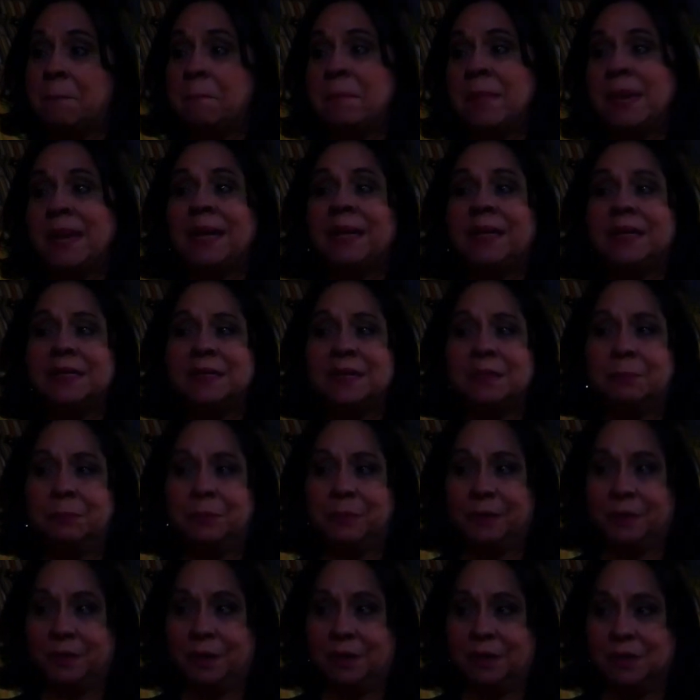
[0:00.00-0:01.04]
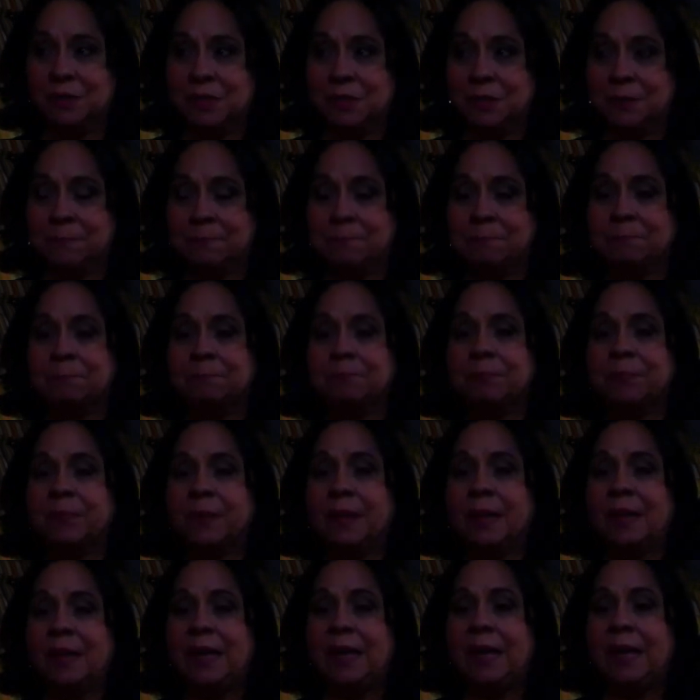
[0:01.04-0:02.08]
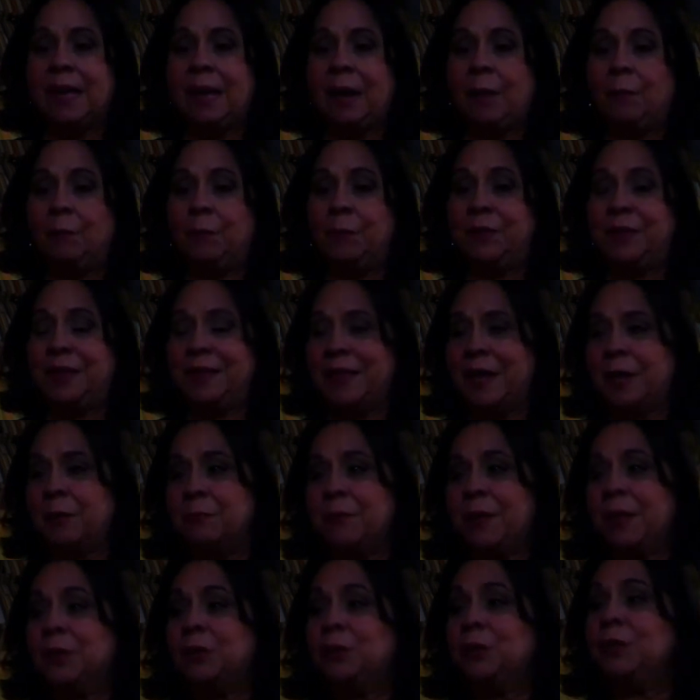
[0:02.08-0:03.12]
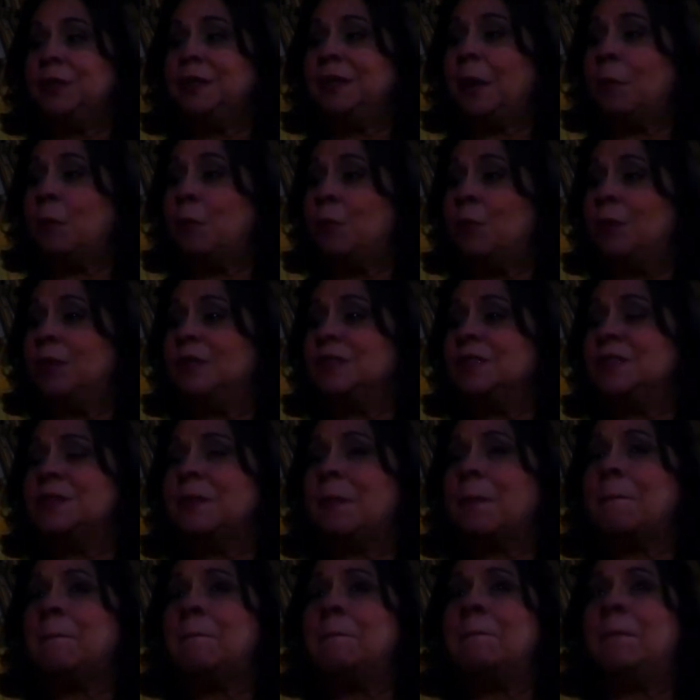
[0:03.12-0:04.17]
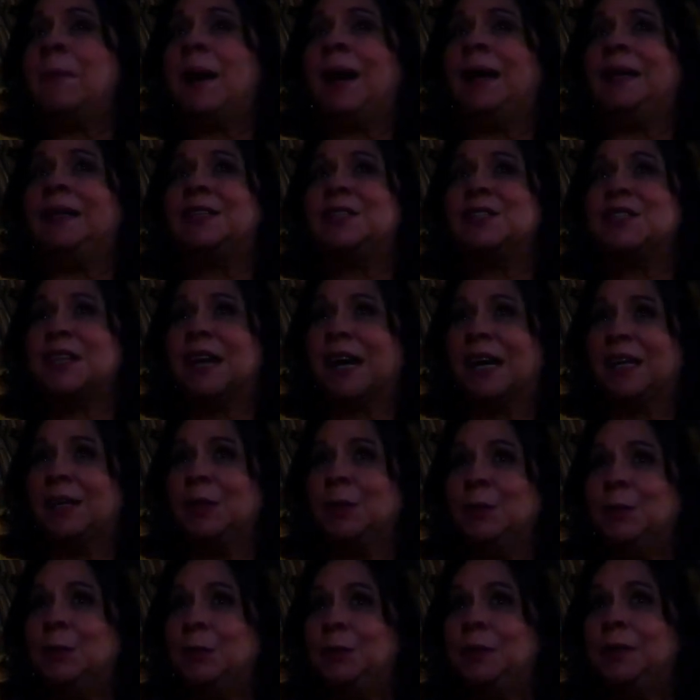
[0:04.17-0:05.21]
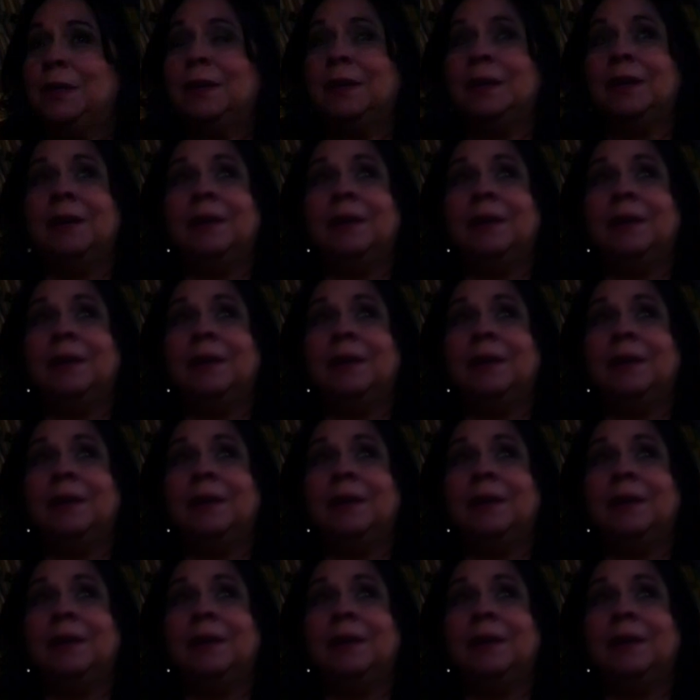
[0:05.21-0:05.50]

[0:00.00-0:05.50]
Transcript: amazing production with a director that was my childhood